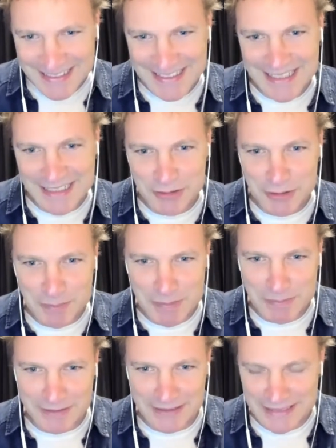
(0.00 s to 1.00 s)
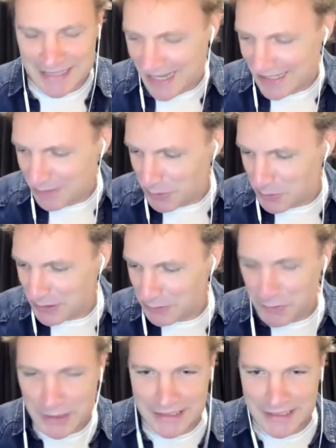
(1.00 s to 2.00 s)
and to look people in the eye.
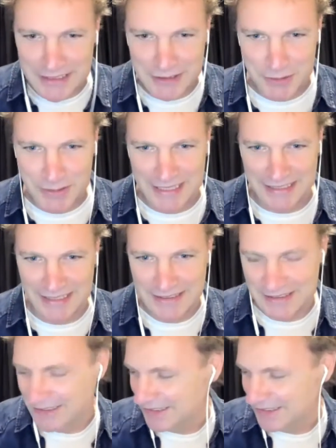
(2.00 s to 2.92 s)
What are you doing, Annette?